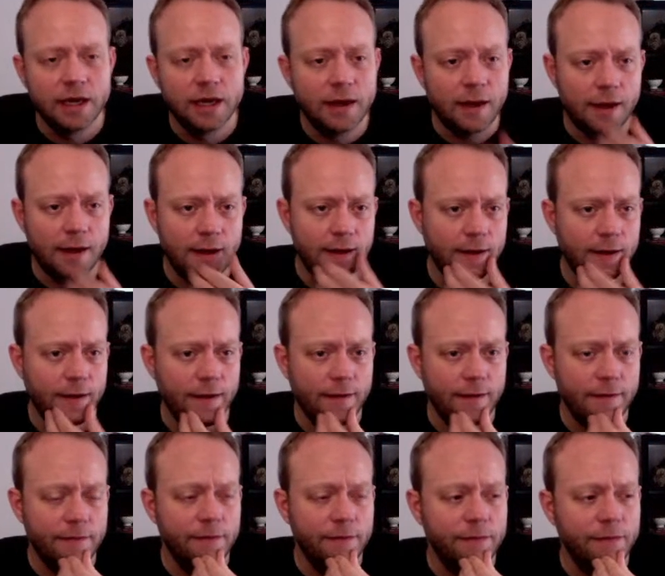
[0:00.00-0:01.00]

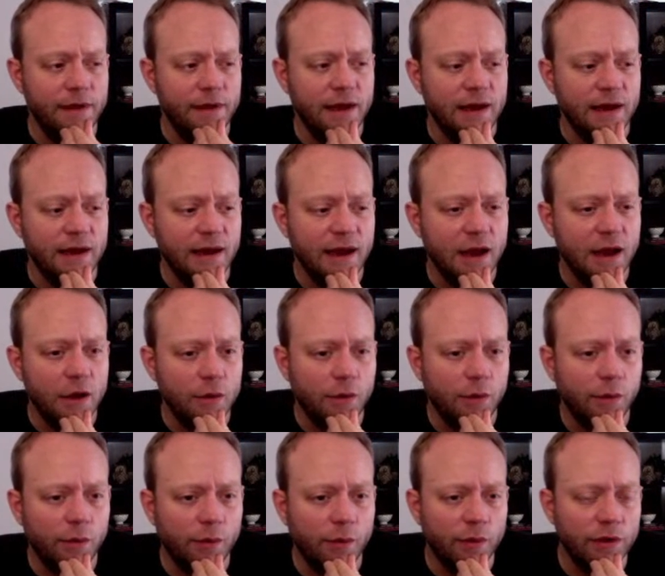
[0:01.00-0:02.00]
And now
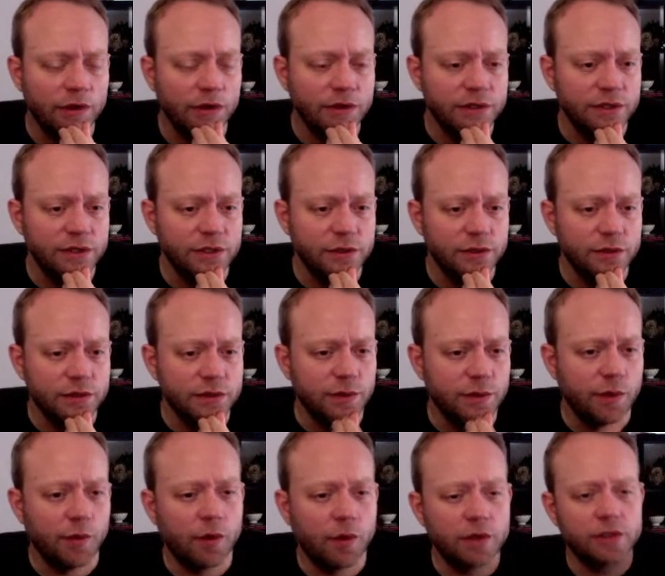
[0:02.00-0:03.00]
what we want to do is
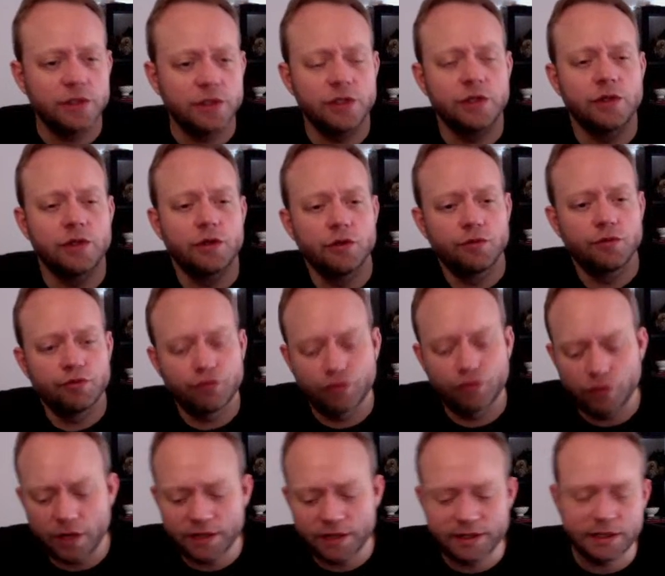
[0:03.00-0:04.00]
we want to
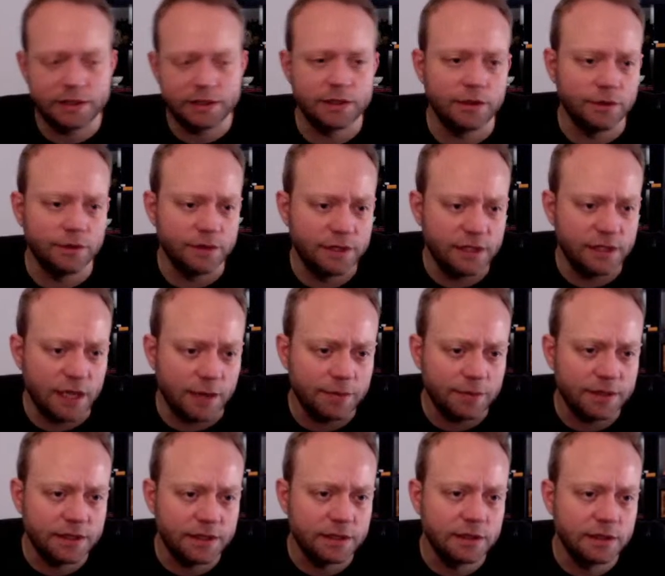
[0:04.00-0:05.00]
process those
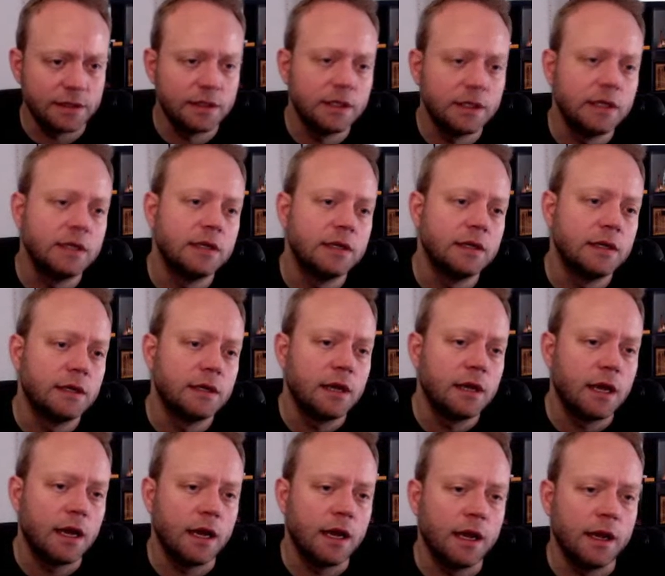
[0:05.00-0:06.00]
steps.
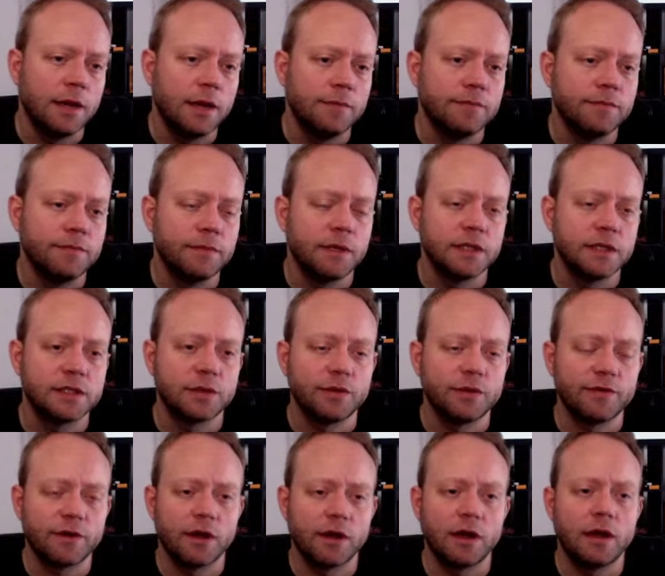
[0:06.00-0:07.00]
And so
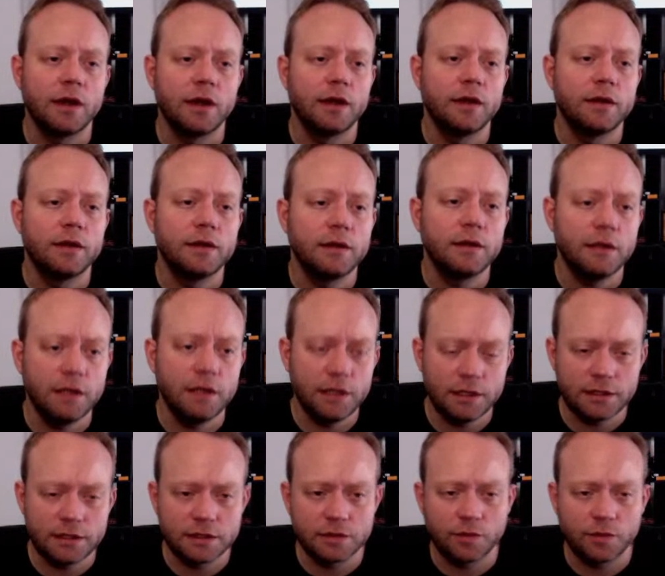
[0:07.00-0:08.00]
we've got
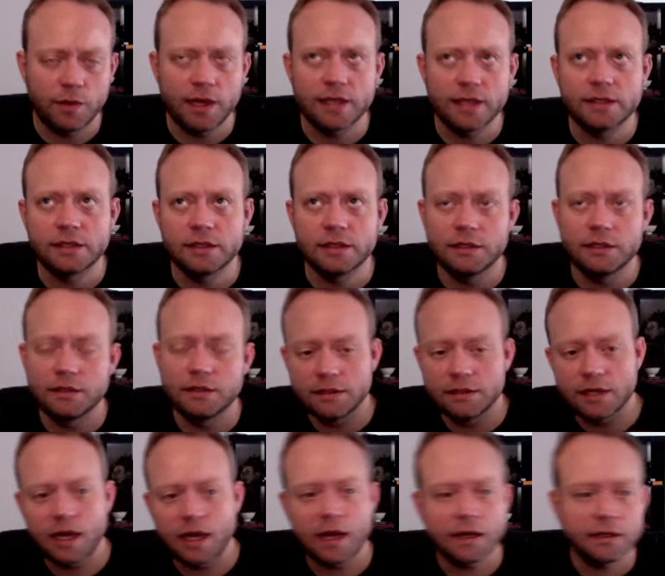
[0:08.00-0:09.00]
east, west
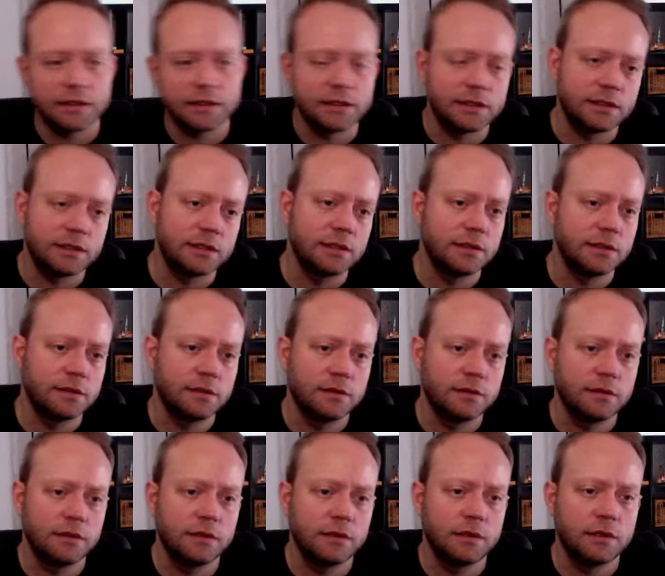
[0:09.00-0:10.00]
is X.
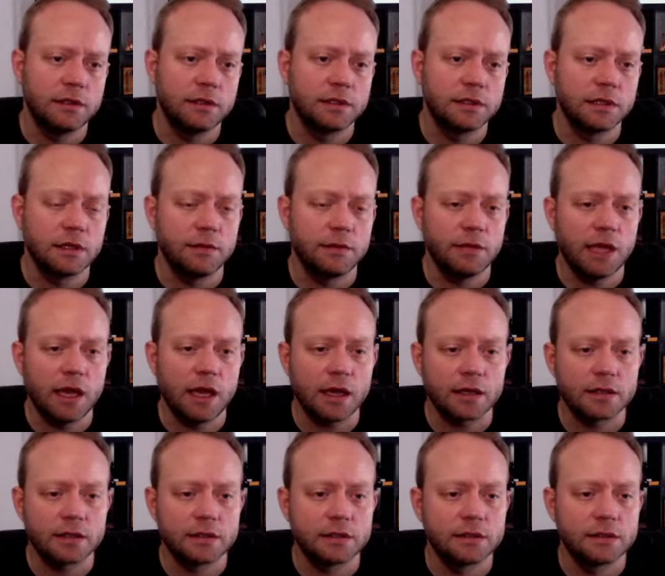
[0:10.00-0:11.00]
This is going to be
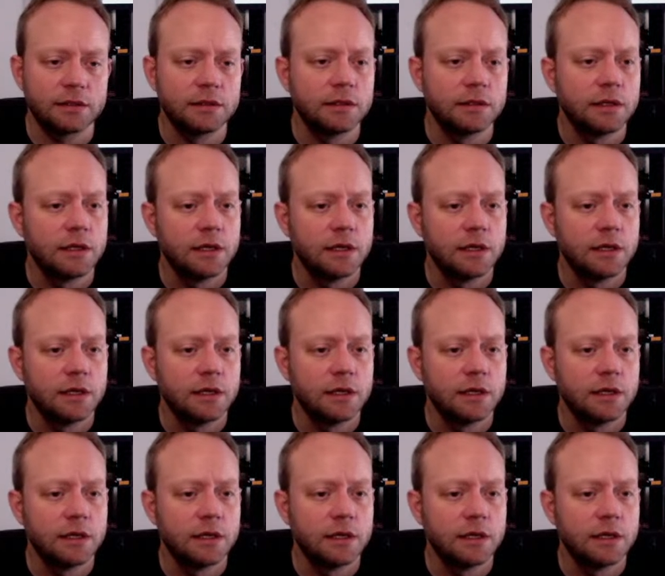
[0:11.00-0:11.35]
X.